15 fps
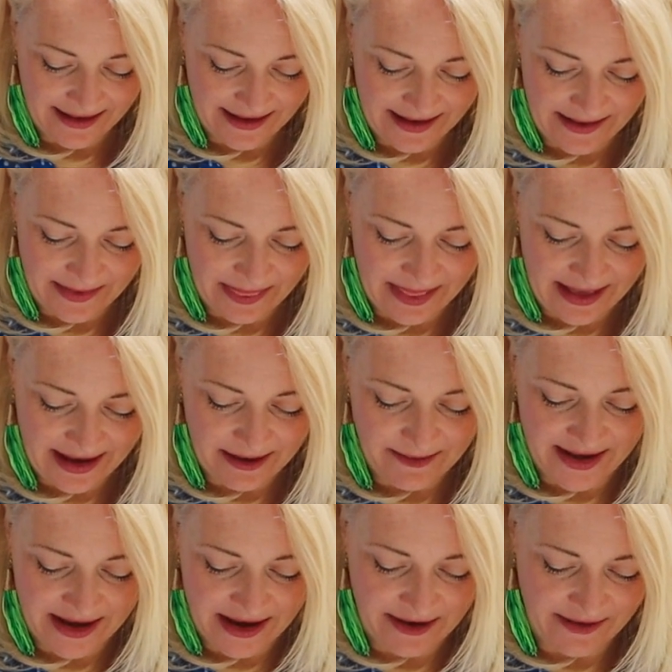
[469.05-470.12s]
And there
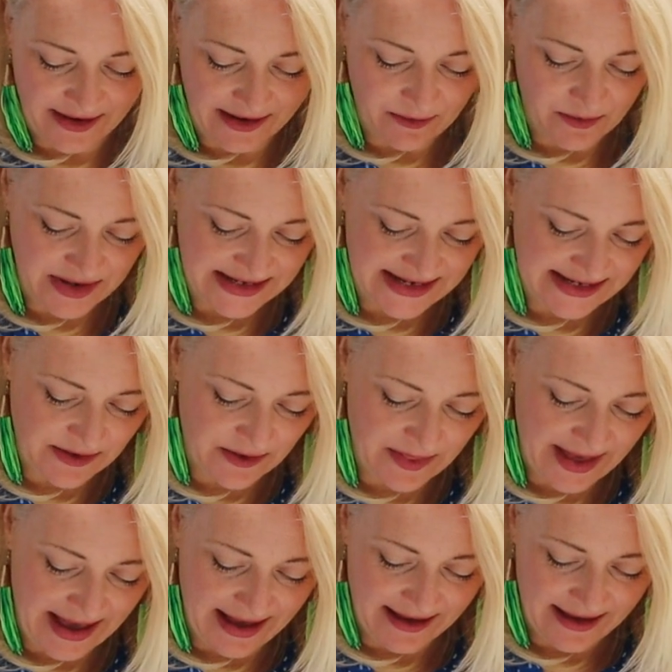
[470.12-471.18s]
we go. And once it's
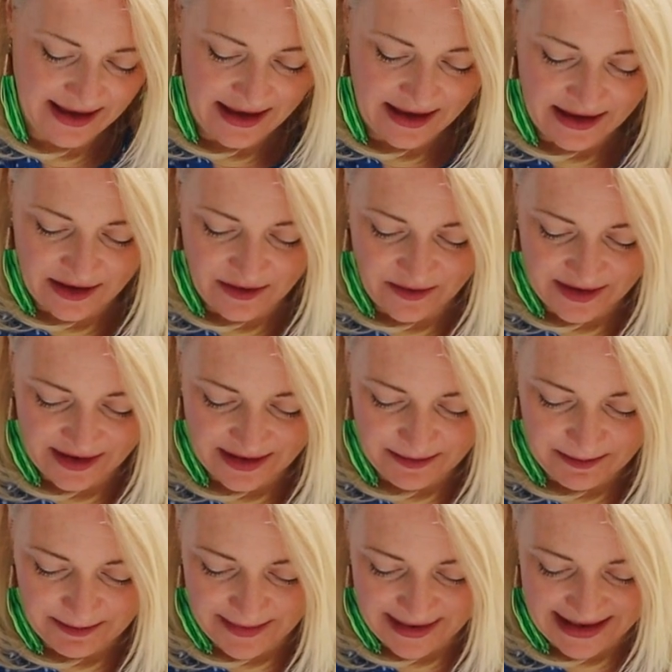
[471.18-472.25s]
on there, you
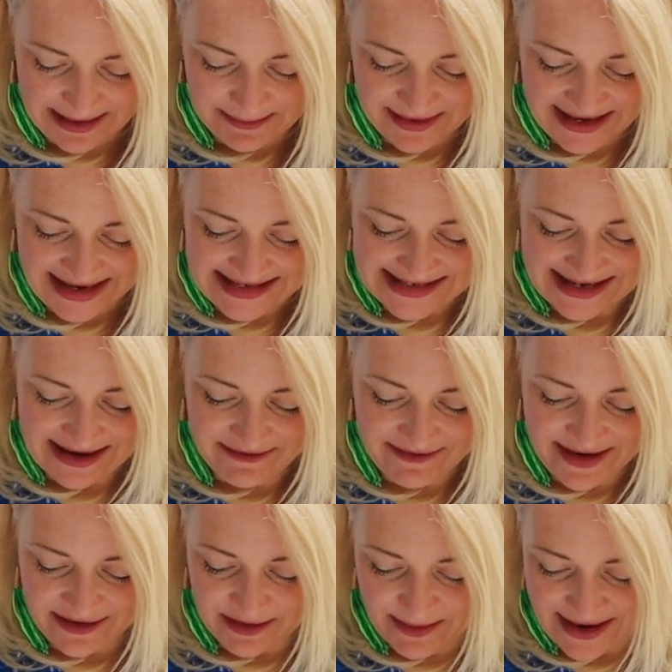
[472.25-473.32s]
can manipulate it
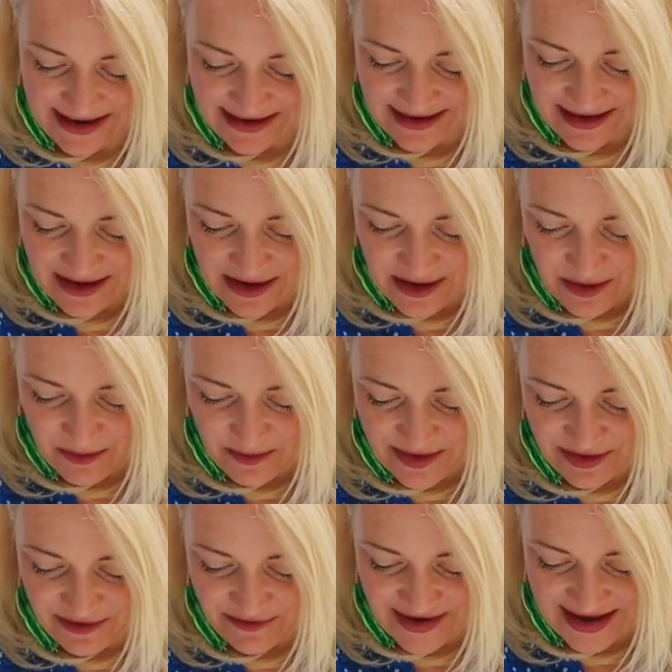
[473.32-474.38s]
around a bit
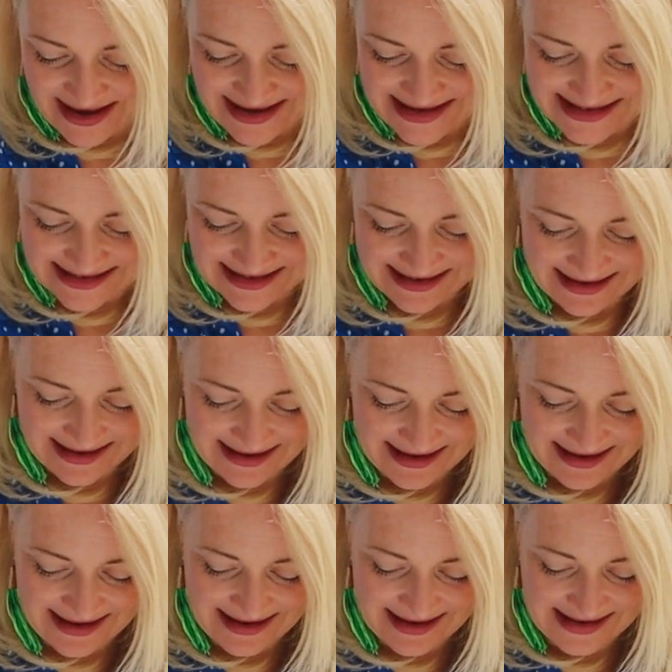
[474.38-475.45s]
with your fingers
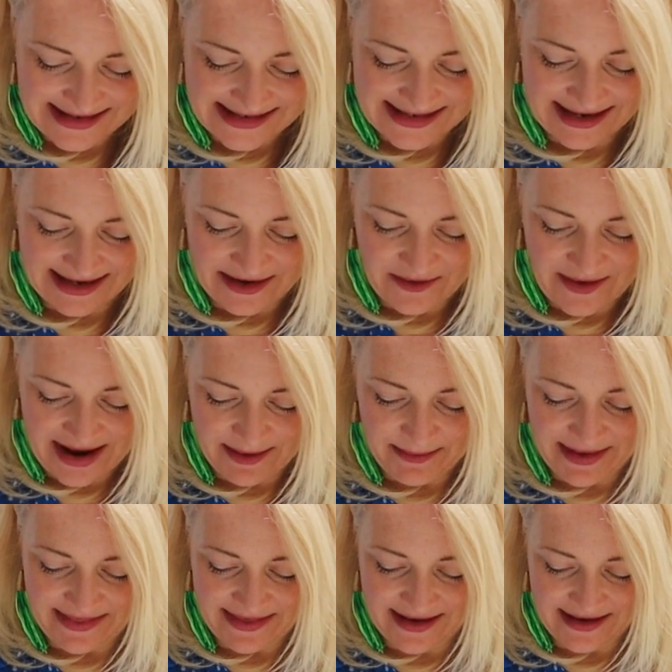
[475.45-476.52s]
until you're
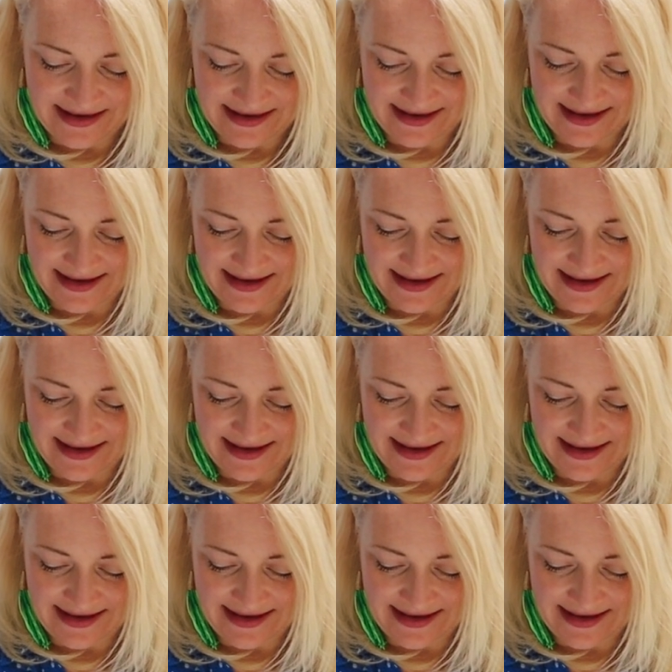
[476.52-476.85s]
happy that